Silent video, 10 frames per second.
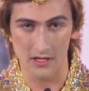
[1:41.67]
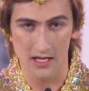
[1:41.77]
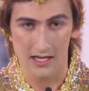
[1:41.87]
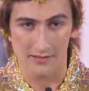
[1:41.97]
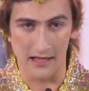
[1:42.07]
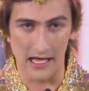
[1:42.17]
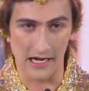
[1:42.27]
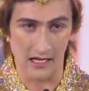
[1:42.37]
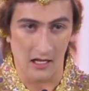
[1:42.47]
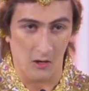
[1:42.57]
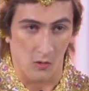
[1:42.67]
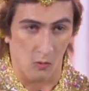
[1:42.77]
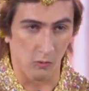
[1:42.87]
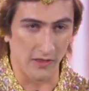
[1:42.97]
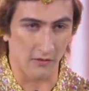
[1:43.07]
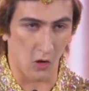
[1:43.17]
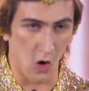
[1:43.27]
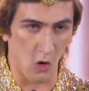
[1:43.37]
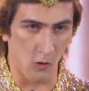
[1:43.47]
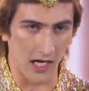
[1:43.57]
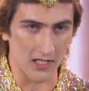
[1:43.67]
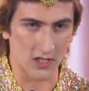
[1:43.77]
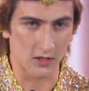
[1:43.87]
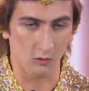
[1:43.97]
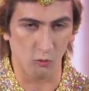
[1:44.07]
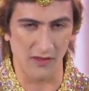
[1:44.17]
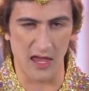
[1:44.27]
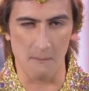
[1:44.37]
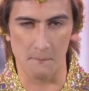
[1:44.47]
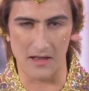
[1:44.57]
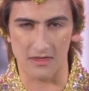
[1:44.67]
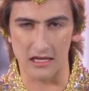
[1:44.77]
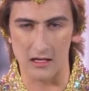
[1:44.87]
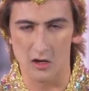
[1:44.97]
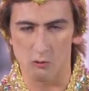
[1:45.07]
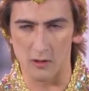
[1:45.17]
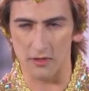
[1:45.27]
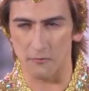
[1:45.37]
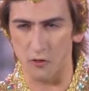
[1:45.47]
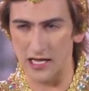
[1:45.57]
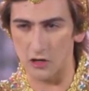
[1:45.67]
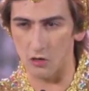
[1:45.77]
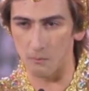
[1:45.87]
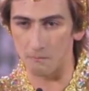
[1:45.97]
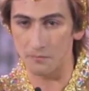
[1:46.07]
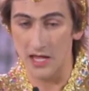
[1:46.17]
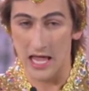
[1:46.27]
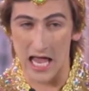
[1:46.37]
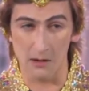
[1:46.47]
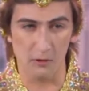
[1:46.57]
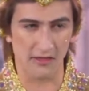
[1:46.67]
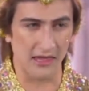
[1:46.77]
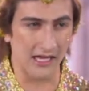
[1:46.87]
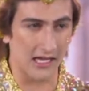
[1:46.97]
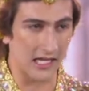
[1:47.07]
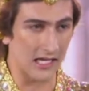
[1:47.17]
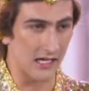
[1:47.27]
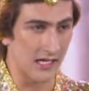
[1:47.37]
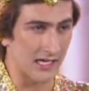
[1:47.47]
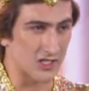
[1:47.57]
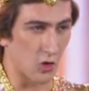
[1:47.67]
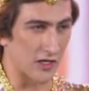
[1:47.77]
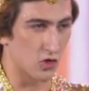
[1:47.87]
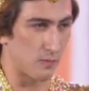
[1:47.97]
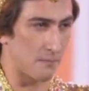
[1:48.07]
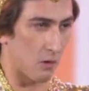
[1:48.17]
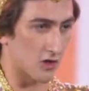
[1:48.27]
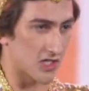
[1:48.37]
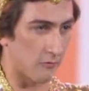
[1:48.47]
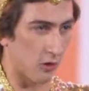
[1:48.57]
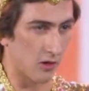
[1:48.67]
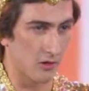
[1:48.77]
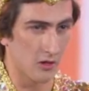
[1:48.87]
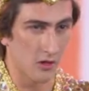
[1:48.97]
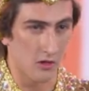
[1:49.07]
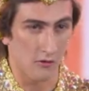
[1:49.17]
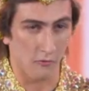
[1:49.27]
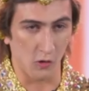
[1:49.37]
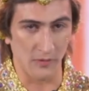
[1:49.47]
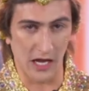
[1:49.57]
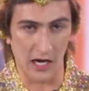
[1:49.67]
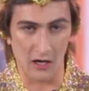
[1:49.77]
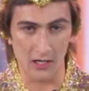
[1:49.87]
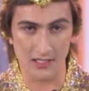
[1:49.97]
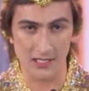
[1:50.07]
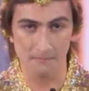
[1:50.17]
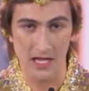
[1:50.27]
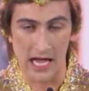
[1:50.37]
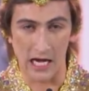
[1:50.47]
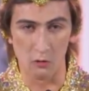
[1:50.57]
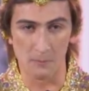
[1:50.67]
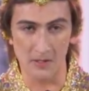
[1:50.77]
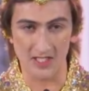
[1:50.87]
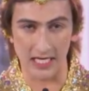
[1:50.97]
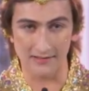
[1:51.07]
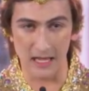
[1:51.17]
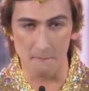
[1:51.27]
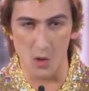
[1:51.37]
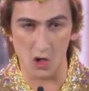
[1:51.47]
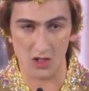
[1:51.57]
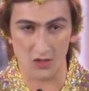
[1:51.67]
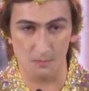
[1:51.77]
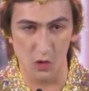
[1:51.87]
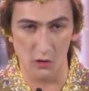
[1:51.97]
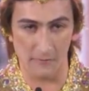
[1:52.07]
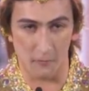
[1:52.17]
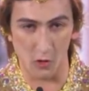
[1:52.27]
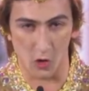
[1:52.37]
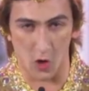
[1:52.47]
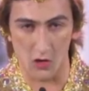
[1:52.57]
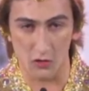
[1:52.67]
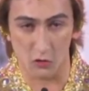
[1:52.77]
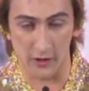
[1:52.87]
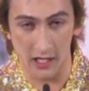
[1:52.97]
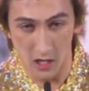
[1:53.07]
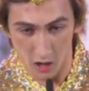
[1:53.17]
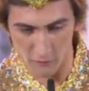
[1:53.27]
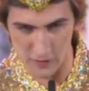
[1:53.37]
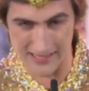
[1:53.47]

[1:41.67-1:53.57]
that with courage, with empathy, with freedom, everything is going to be possible. From the heart, I represent the most beautiful country of Latin